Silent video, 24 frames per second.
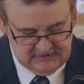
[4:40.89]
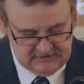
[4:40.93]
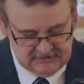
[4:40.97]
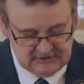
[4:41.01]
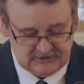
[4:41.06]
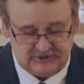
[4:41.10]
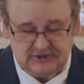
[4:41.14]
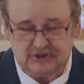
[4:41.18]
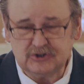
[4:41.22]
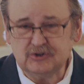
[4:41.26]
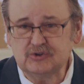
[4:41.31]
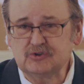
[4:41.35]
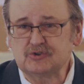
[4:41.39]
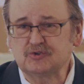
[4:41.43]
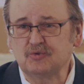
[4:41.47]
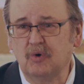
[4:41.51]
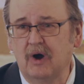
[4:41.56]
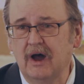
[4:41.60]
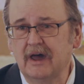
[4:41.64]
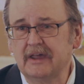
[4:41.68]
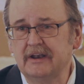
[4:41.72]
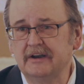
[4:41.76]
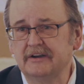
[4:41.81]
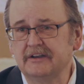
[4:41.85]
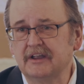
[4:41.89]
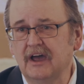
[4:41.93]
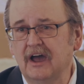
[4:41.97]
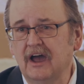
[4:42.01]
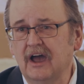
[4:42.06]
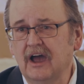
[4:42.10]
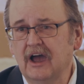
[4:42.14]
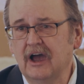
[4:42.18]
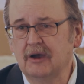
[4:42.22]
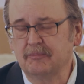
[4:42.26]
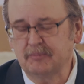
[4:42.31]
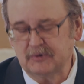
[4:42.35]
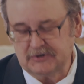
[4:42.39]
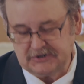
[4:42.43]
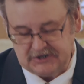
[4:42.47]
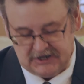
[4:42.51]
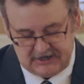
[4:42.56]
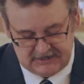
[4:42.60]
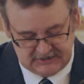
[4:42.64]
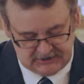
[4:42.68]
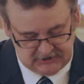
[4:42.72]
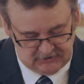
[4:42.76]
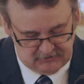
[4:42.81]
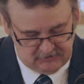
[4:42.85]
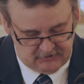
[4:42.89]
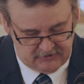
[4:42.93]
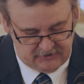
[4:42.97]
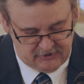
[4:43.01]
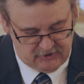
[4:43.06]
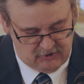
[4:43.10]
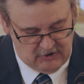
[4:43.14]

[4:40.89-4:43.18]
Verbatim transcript: The Jews wanted a, a particular